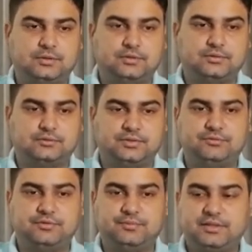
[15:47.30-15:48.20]
So it
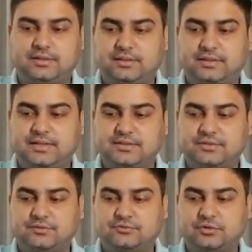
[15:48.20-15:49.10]
will be
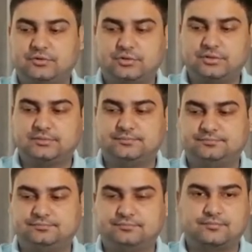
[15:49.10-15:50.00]
density of salt water,
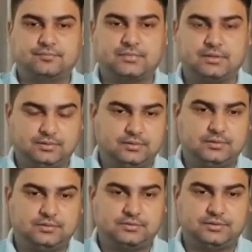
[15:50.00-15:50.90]

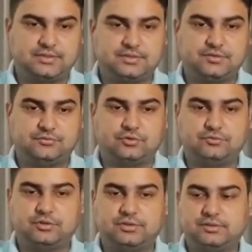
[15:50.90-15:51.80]
density of salt
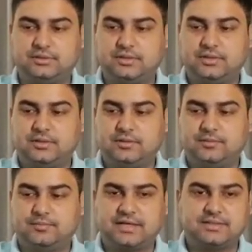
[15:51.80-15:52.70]
water
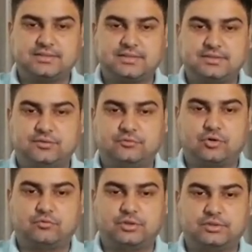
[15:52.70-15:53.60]
minus density of
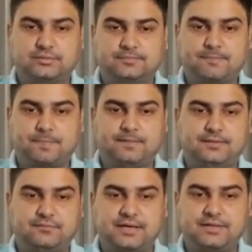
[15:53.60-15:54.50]
dock water
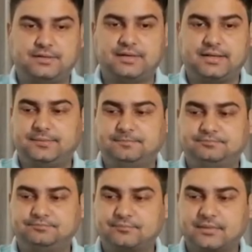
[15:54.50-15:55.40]
divided by
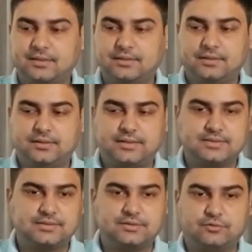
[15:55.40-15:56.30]

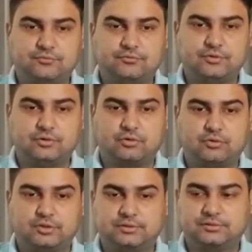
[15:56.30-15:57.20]
density of dock
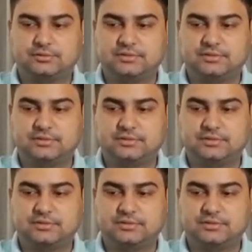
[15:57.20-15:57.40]
water.